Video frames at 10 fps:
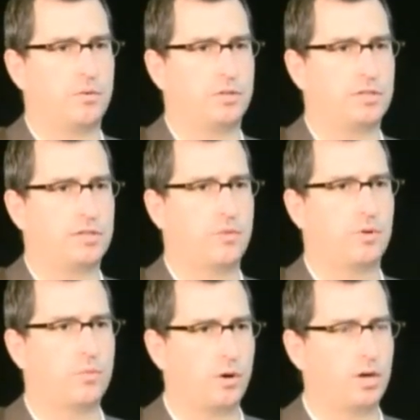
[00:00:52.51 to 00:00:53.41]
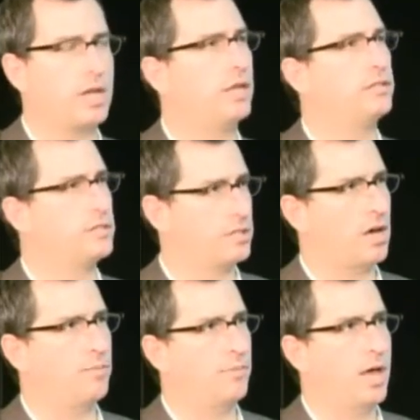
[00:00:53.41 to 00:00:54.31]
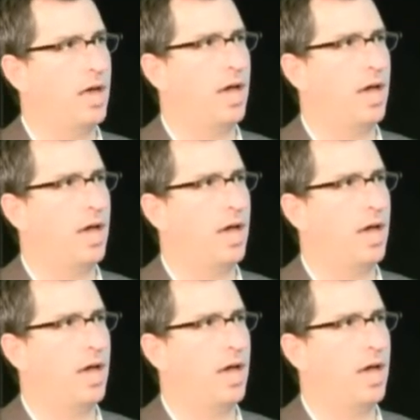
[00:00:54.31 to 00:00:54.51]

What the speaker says: Awards is that we were getting some